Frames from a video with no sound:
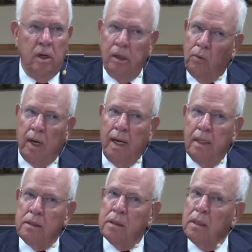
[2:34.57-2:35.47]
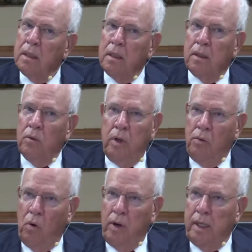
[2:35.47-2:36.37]
otherwise, we
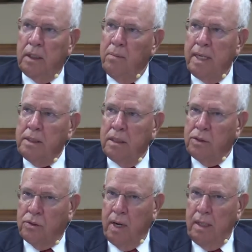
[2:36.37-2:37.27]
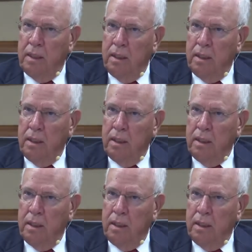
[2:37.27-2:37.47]
won't get the message straight.